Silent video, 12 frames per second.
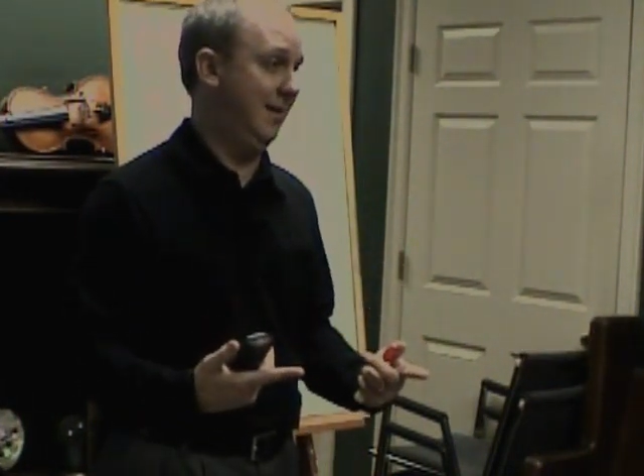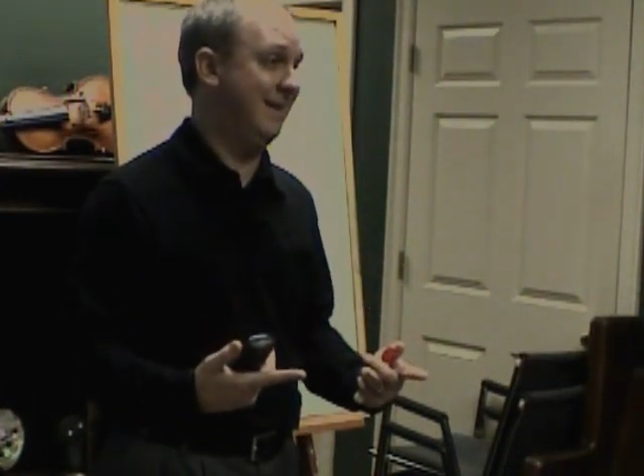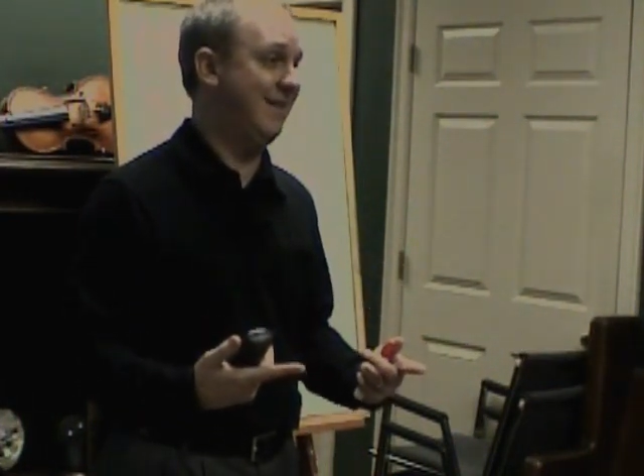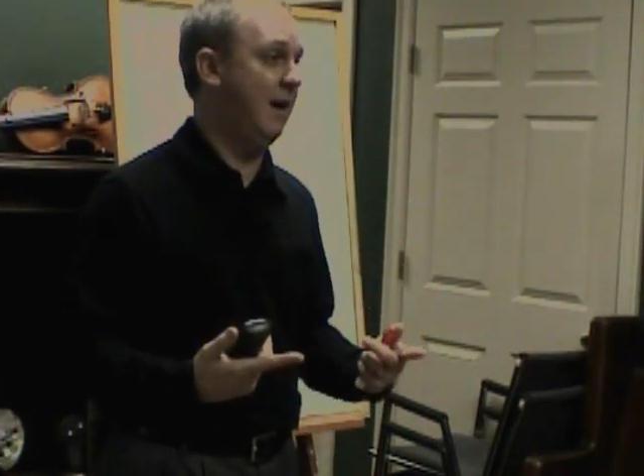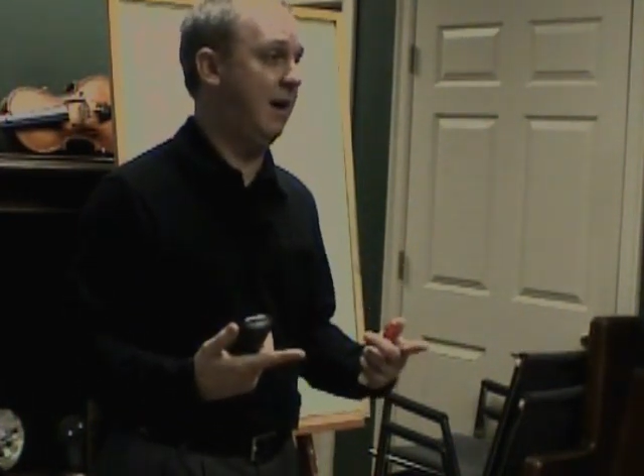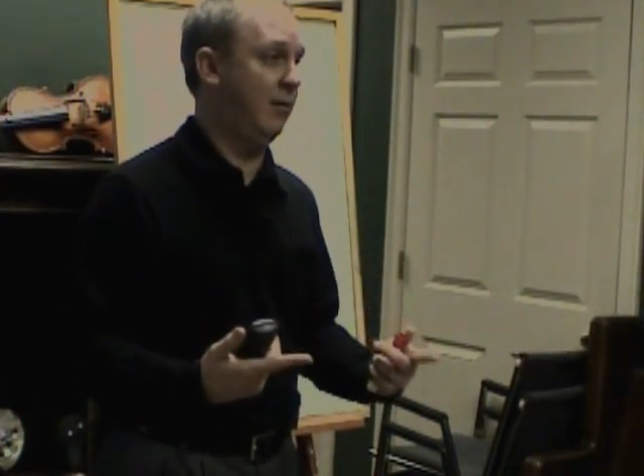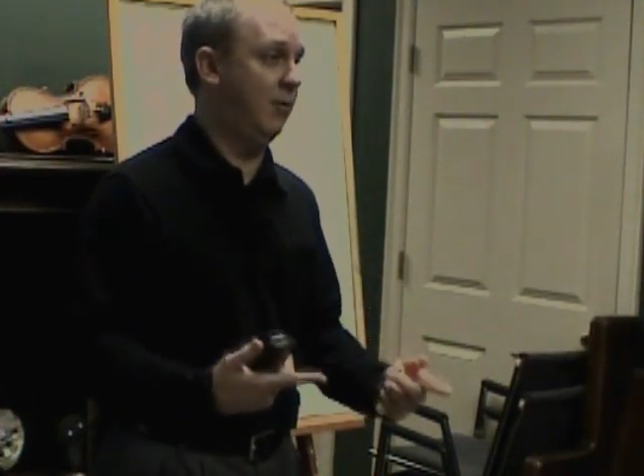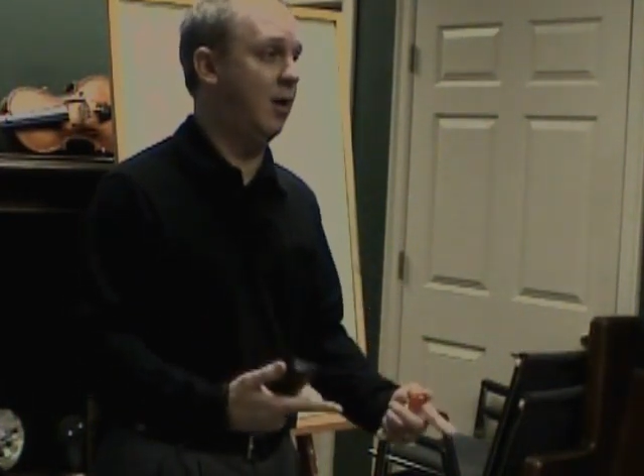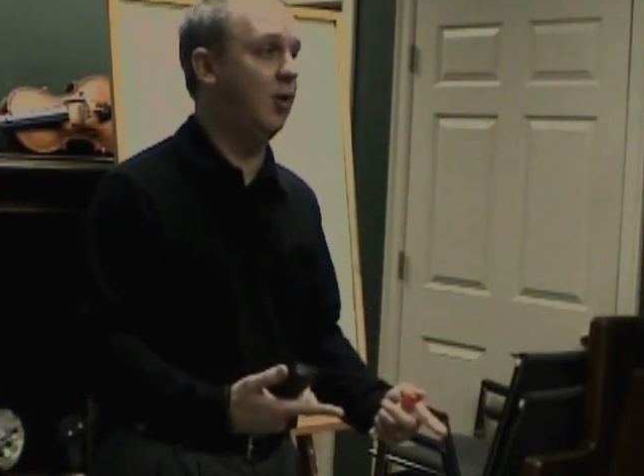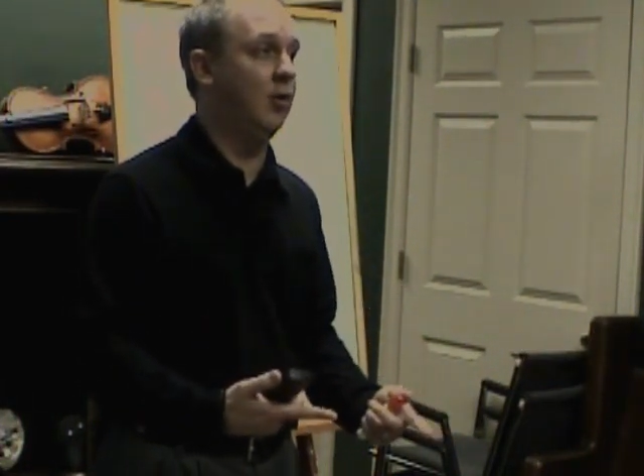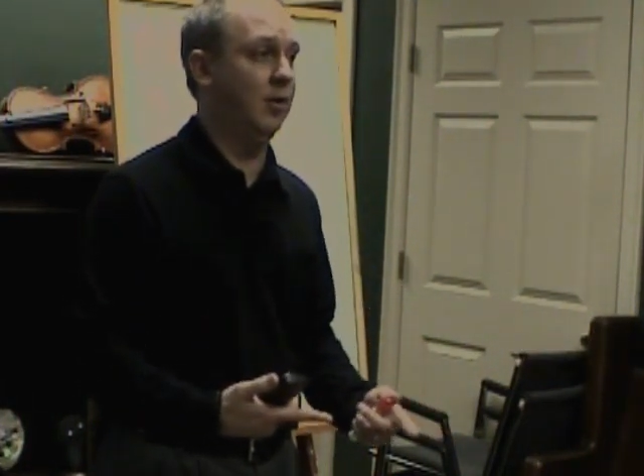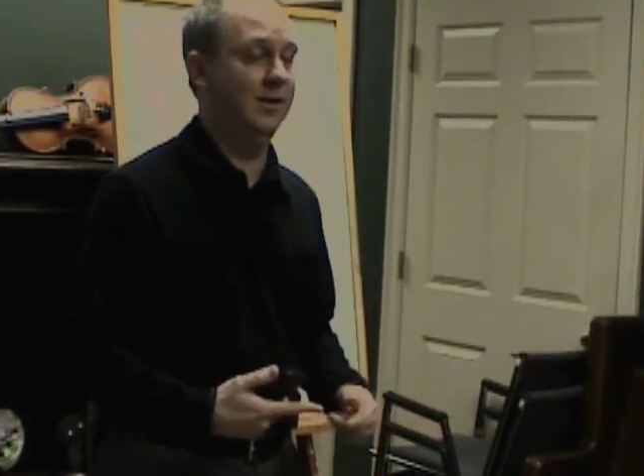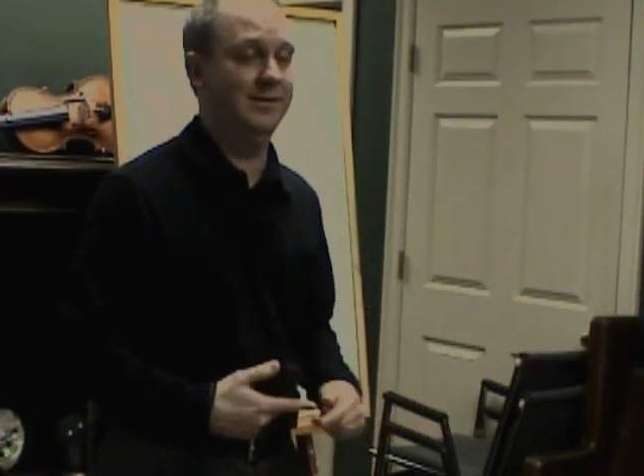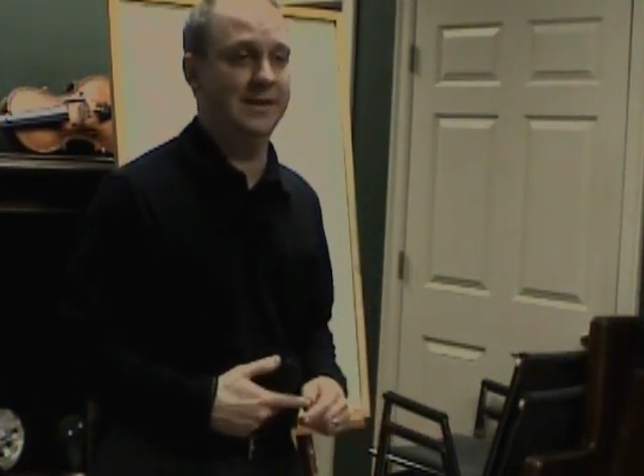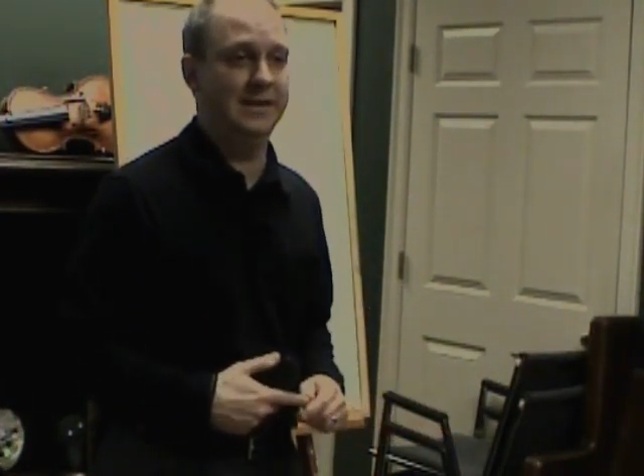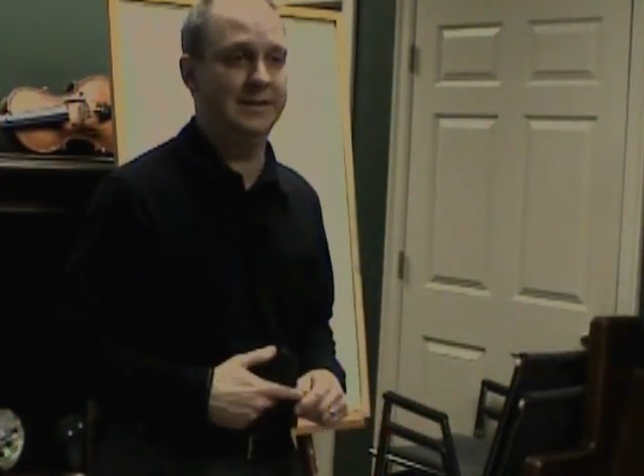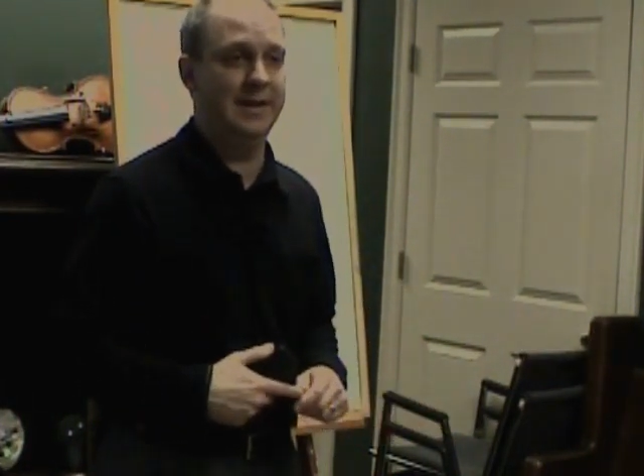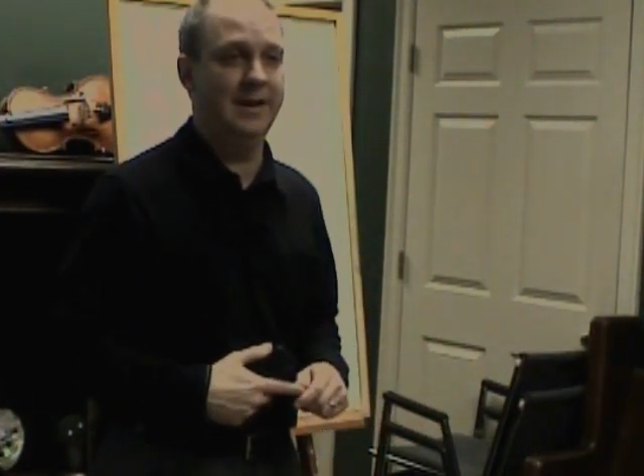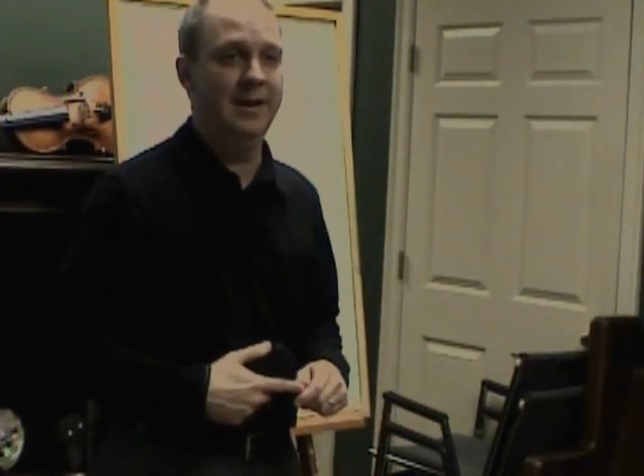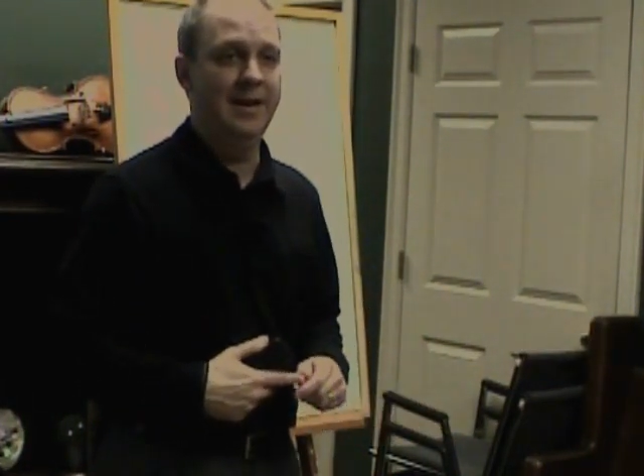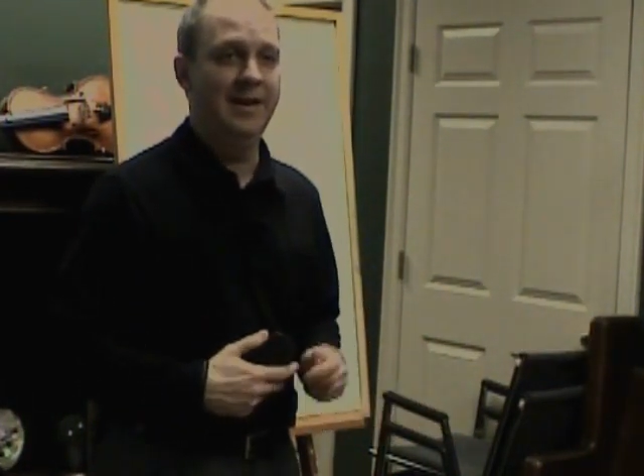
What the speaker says: That's how I roll, as they say.